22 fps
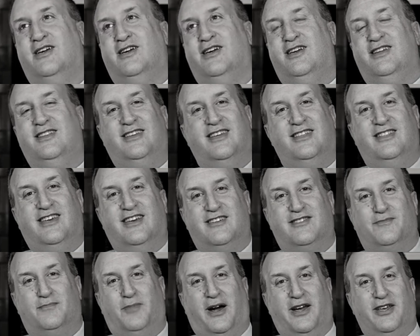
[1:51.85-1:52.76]
He did
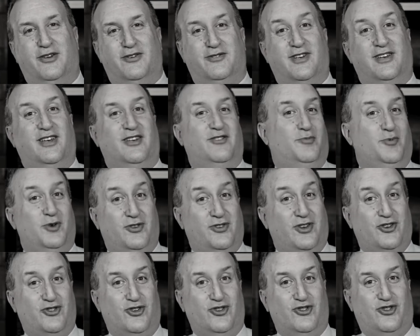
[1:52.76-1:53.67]
this by using his
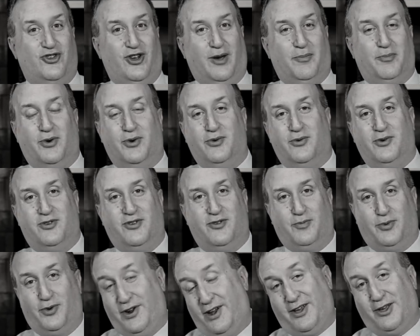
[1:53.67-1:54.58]
musicianship, which is
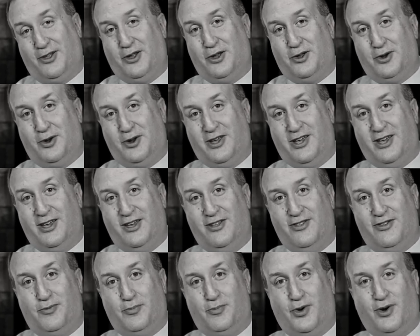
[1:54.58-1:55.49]
particularly
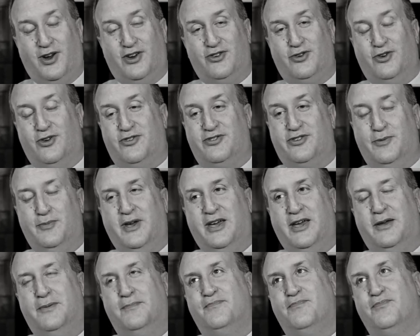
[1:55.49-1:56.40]
inspirational to
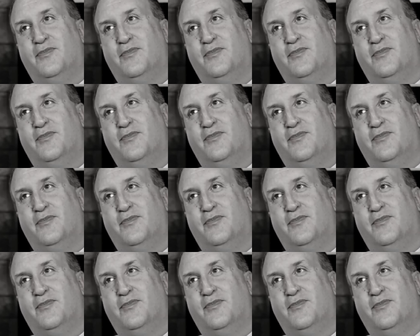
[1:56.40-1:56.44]
me.